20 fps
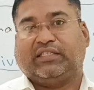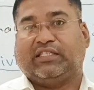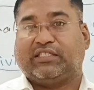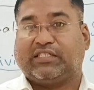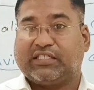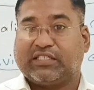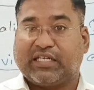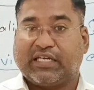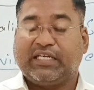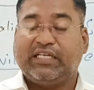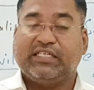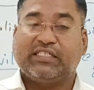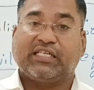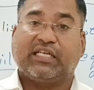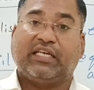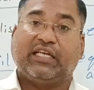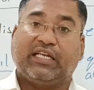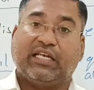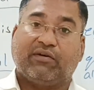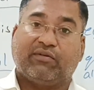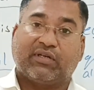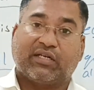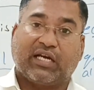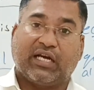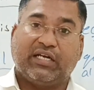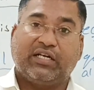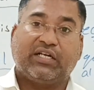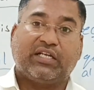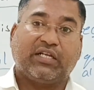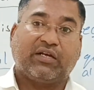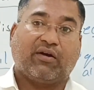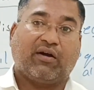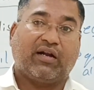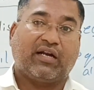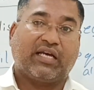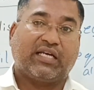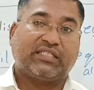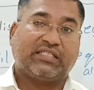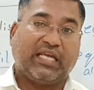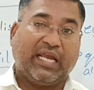This is the reason in our country
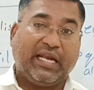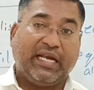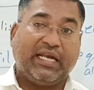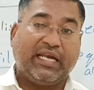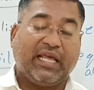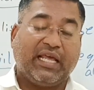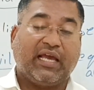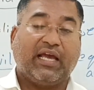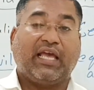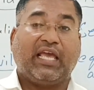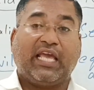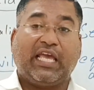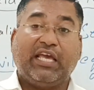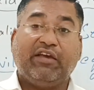called as India,